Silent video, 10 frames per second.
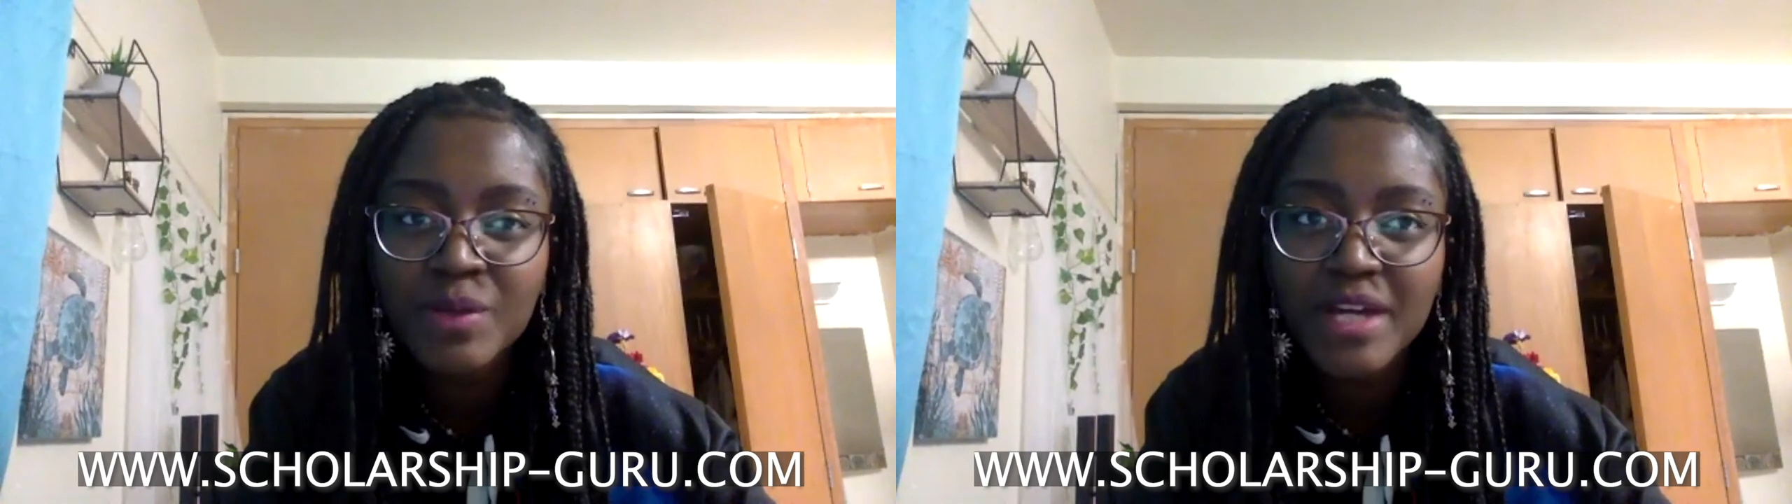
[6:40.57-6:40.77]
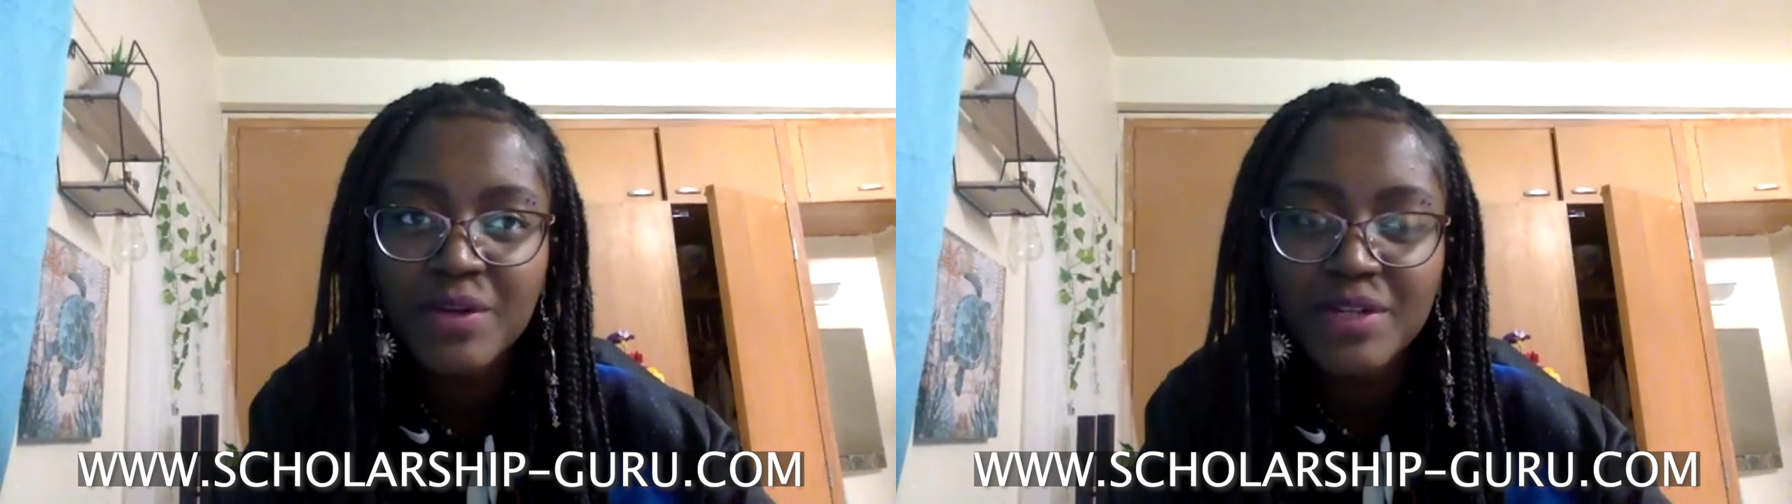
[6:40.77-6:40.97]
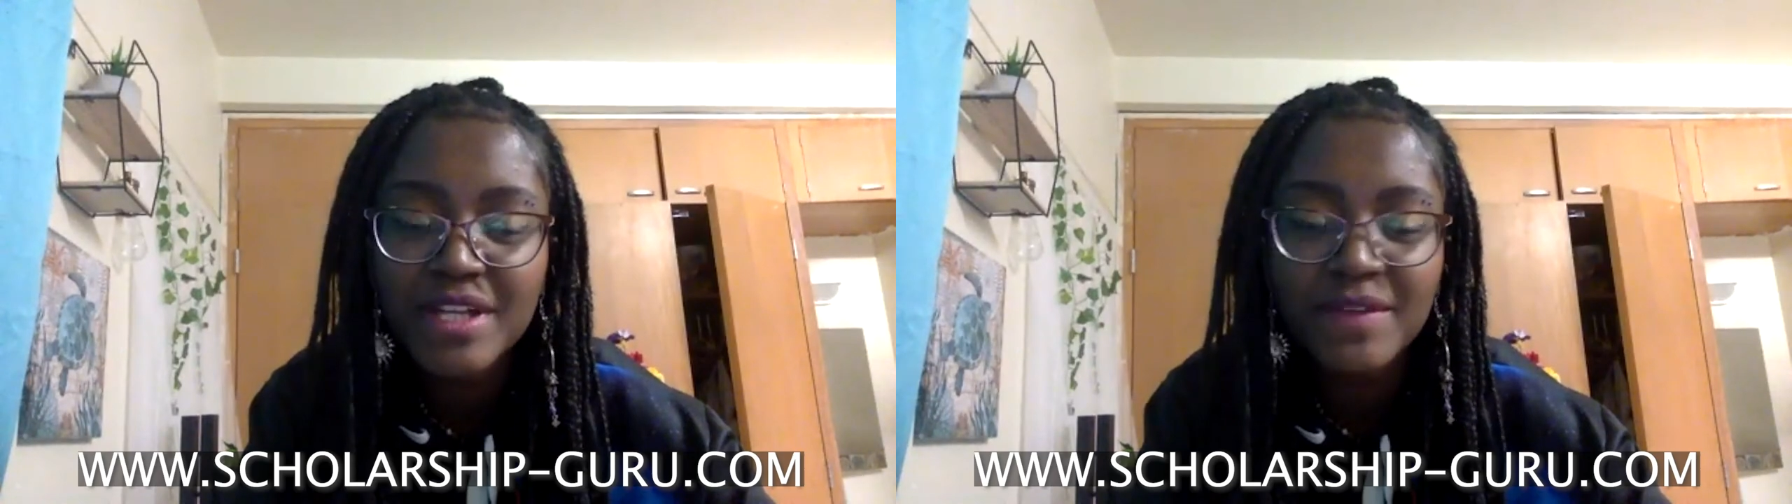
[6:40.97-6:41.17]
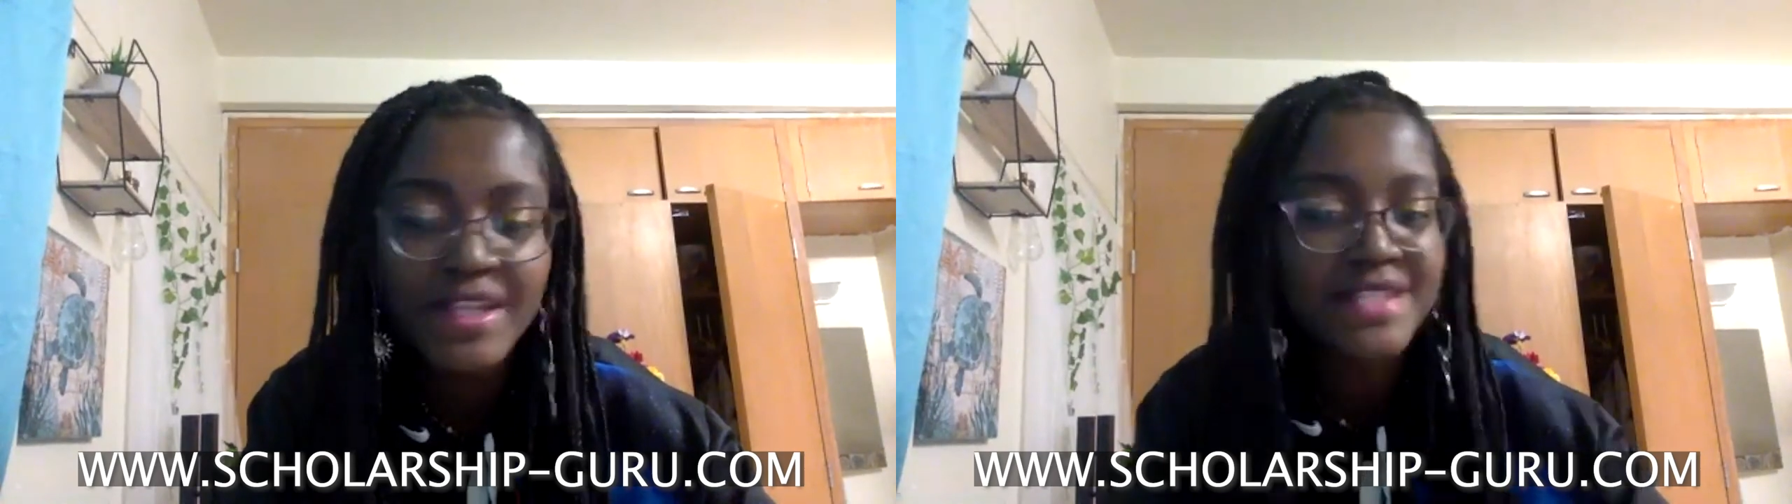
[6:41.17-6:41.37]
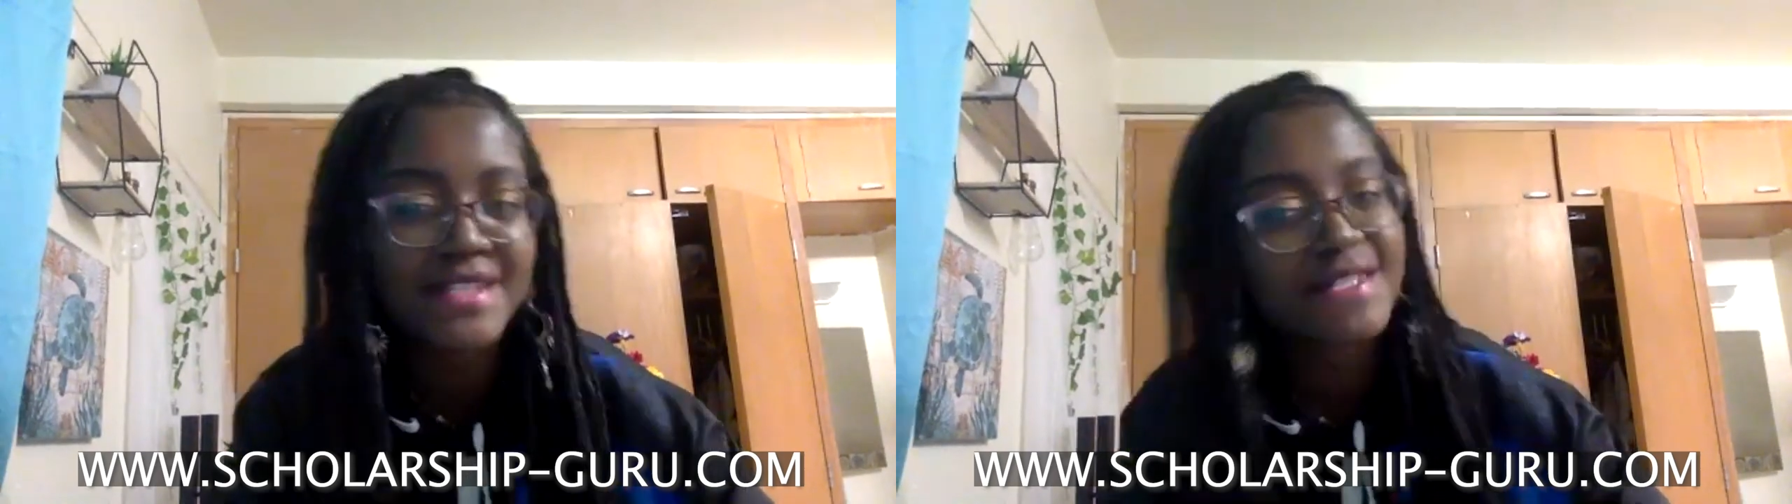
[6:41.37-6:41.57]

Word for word: but I don't count that as a